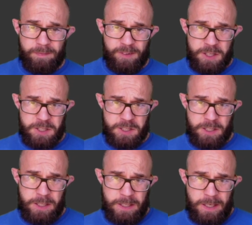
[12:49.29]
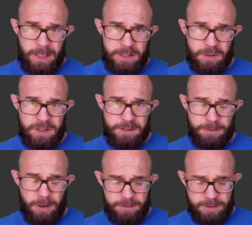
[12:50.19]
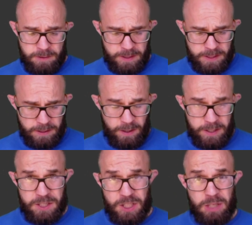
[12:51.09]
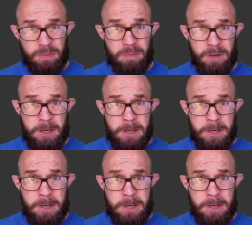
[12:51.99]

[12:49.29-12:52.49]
Verse 25 to 29, as a human